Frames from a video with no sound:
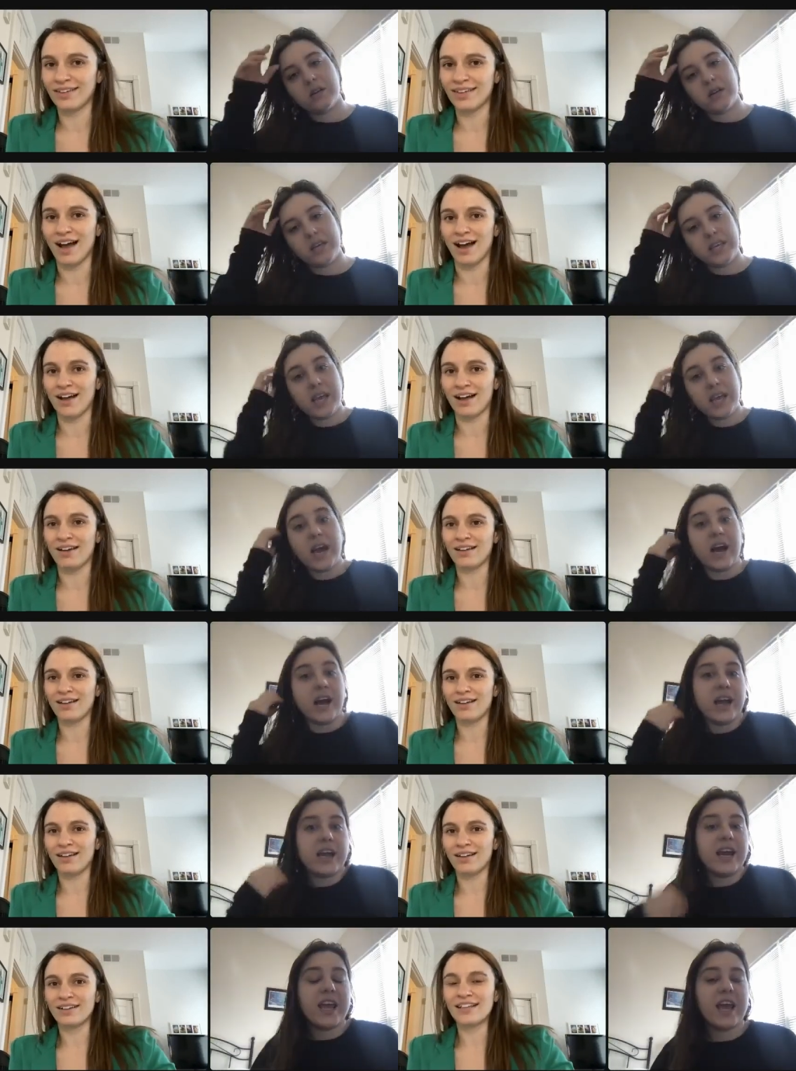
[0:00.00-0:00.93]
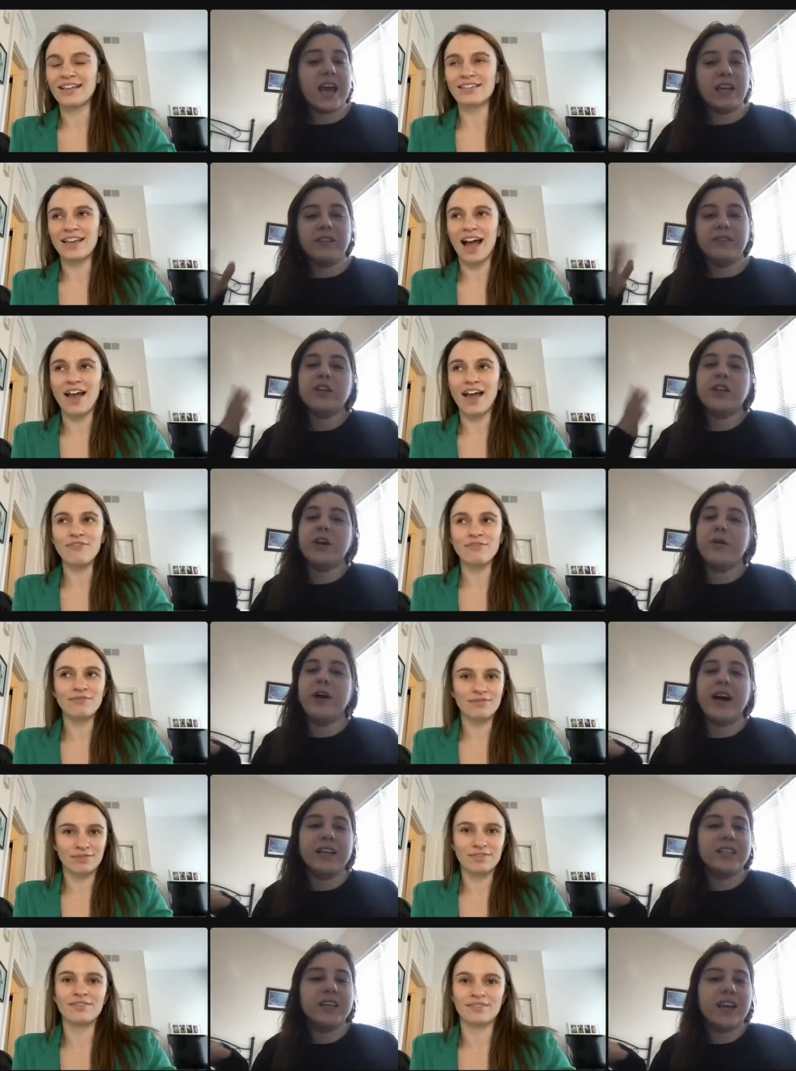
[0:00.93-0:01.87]
Speaker 1: yeah. yeah. And I had, you know,
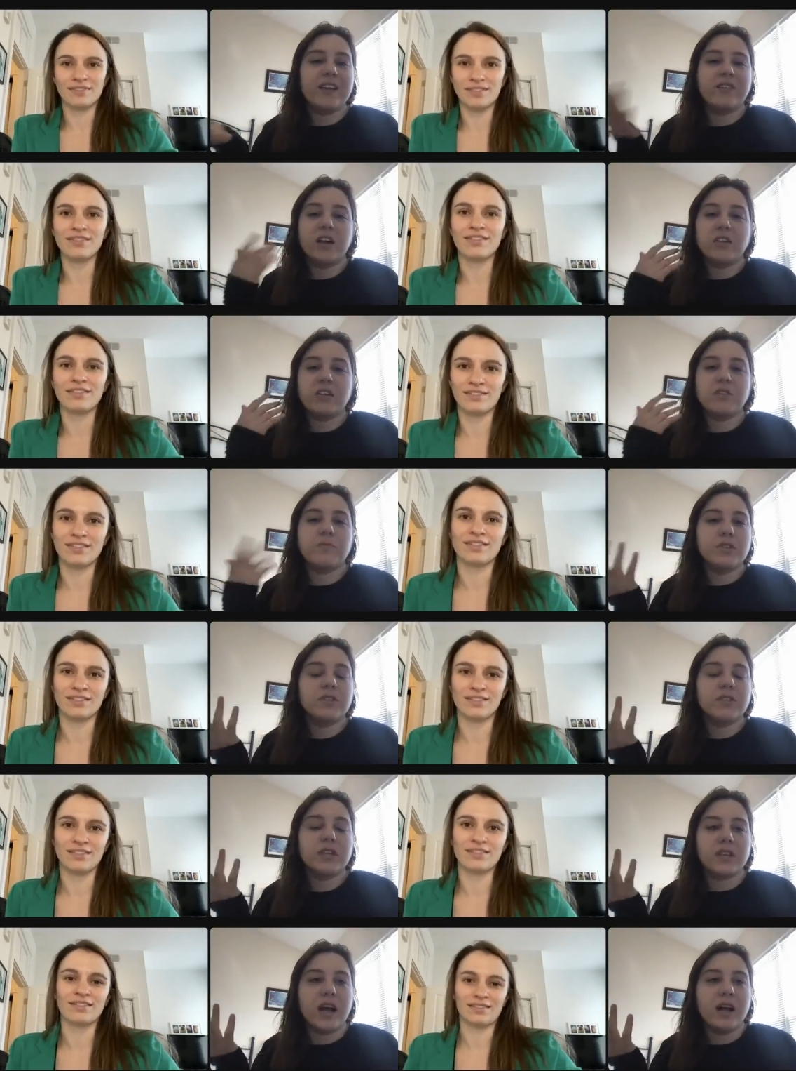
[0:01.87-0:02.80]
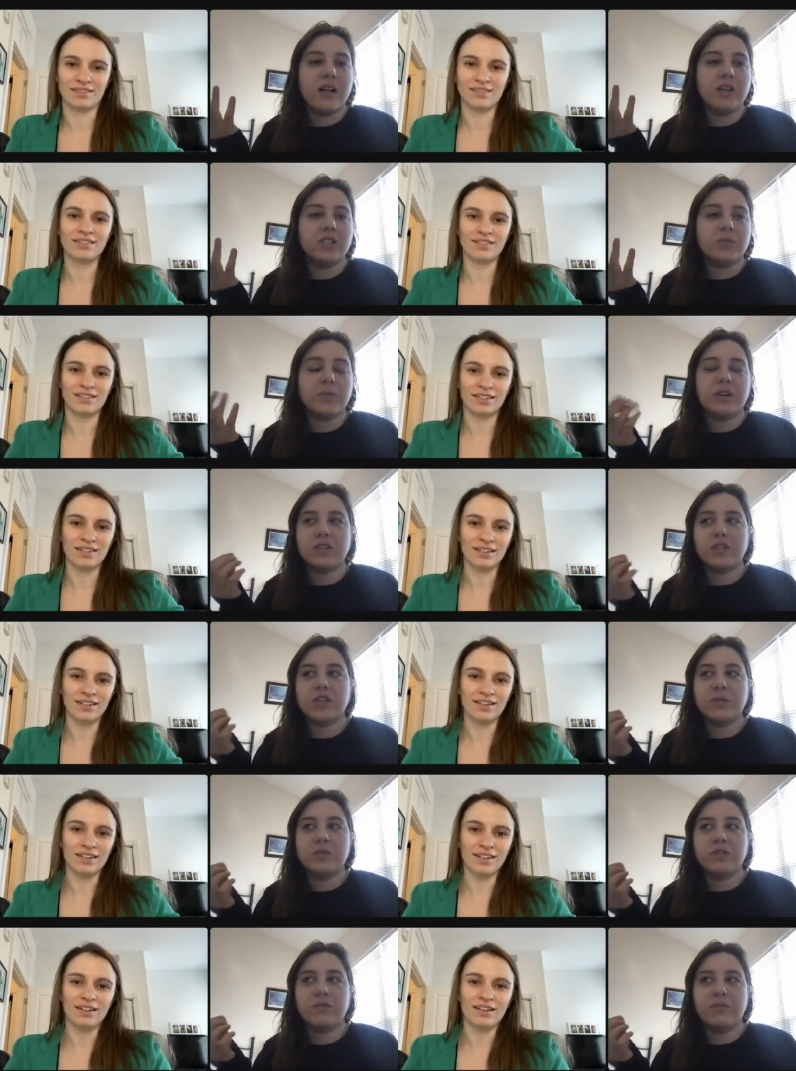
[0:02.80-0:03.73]
I did have other music knowledge, but in
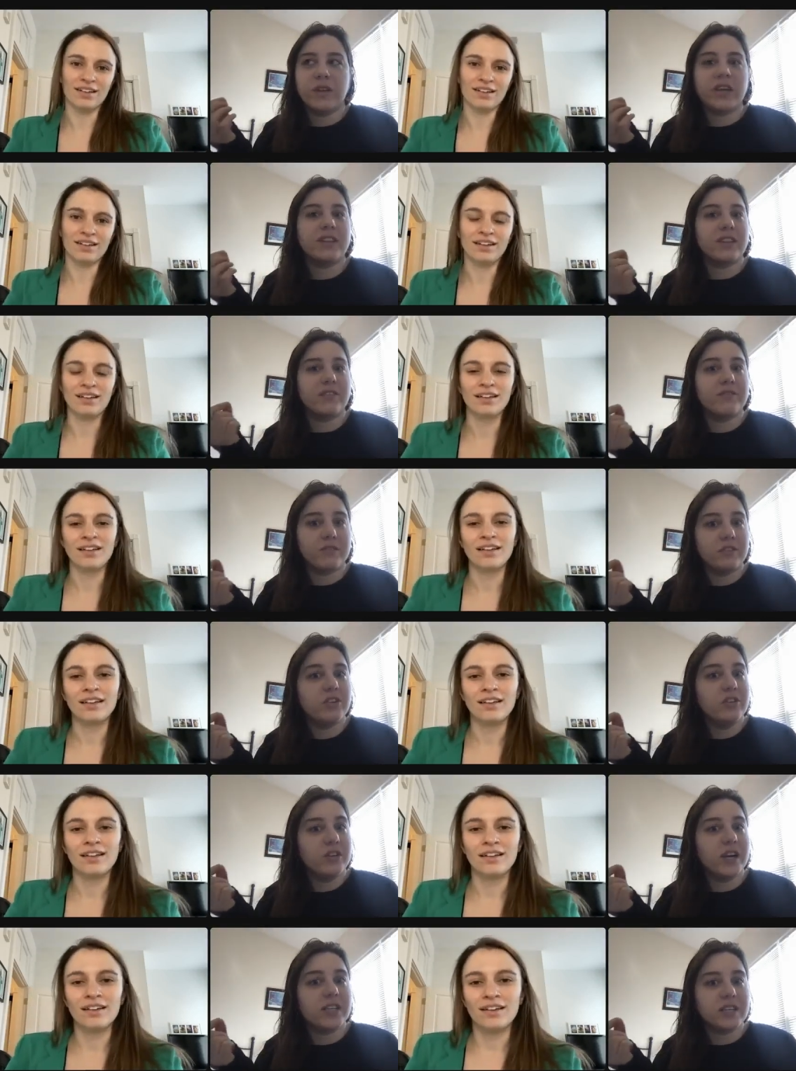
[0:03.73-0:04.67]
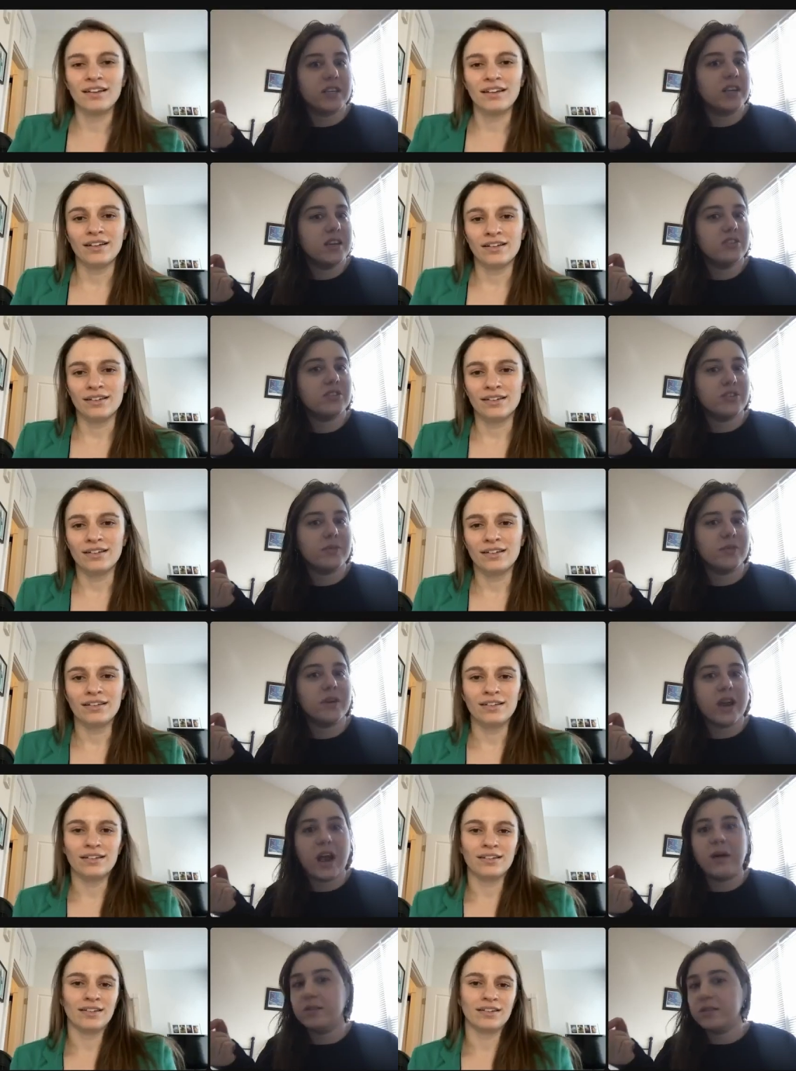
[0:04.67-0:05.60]
terms of like the flute as an instrument,
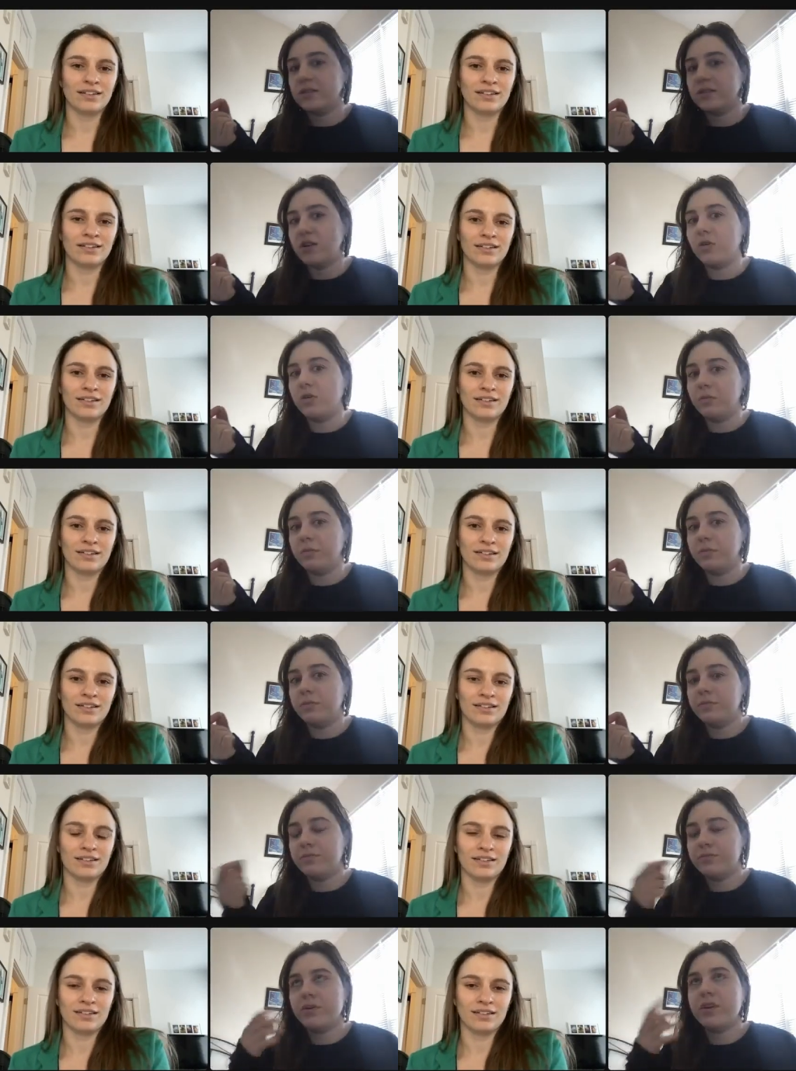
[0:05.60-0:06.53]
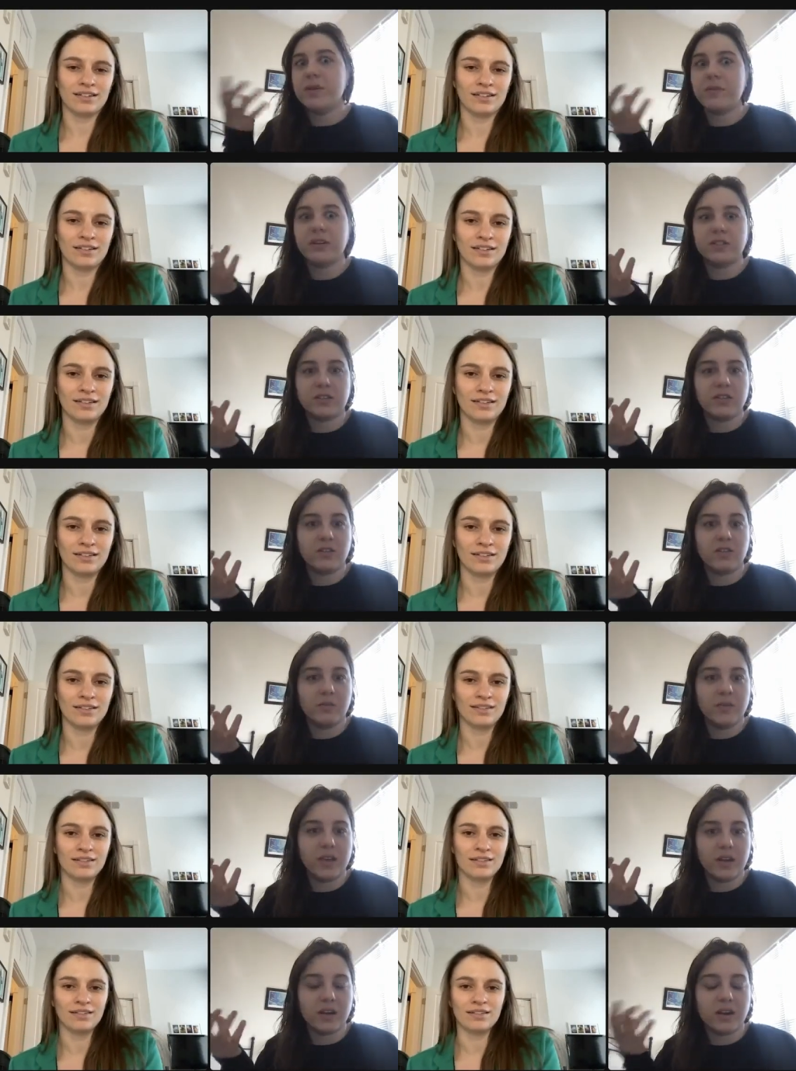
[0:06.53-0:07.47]
I was a total, pretty much a total
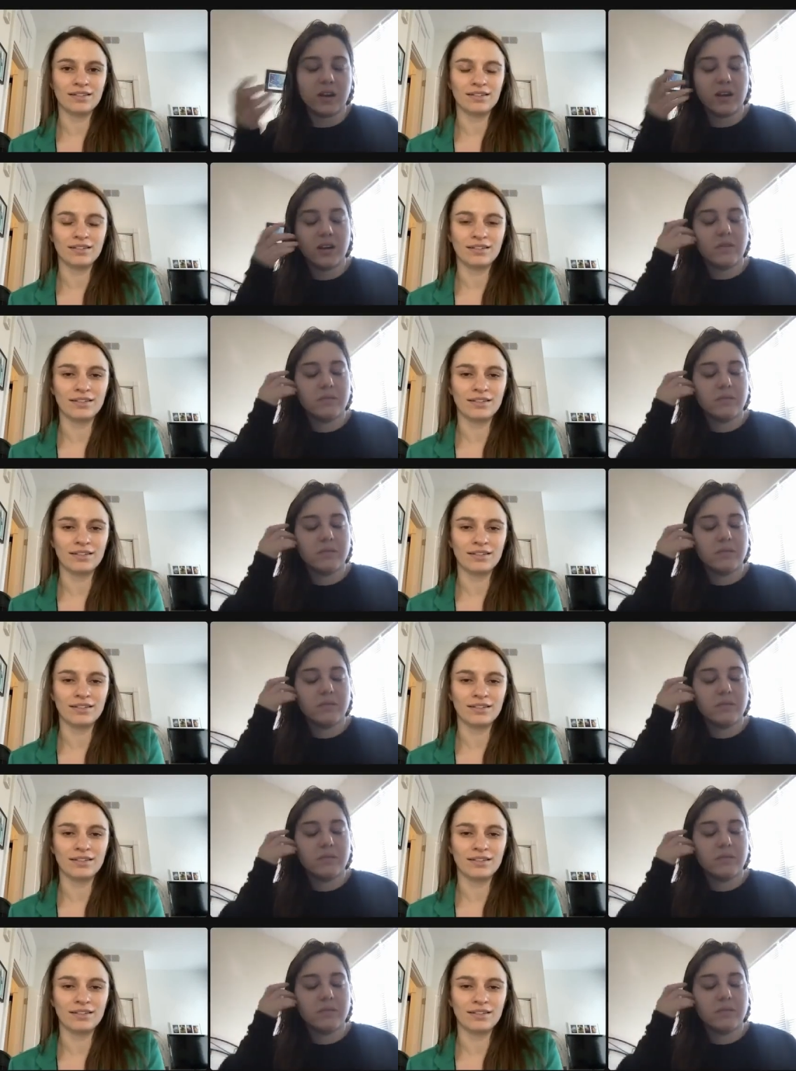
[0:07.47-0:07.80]
beginner.